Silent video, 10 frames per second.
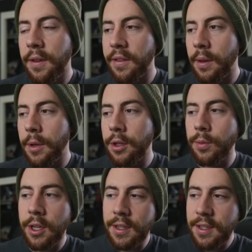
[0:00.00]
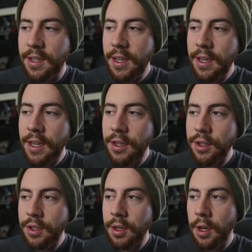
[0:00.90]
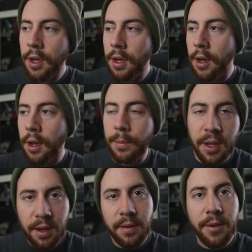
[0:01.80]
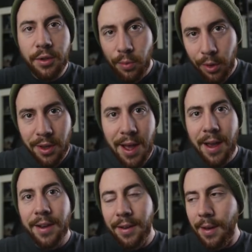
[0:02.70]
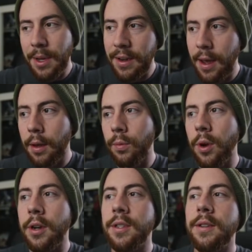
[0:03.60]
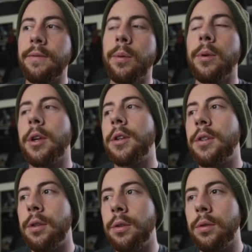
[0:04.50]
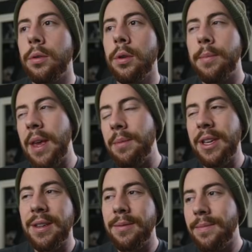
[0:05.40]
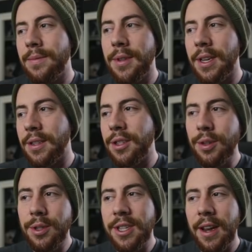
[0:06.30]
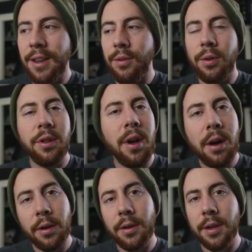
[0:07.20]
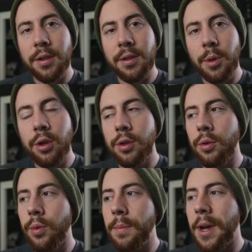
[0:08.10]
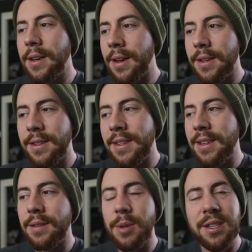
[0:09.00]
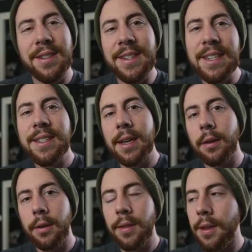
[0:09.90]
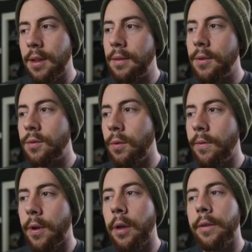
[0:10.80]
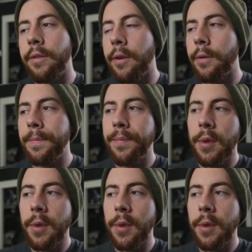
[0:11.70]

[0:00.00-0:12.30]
this image, we can see each um, individual line coming down. Whereas if we were going to do maybe like a two second or longer exposure, we might not see as much detail in the individual falls. So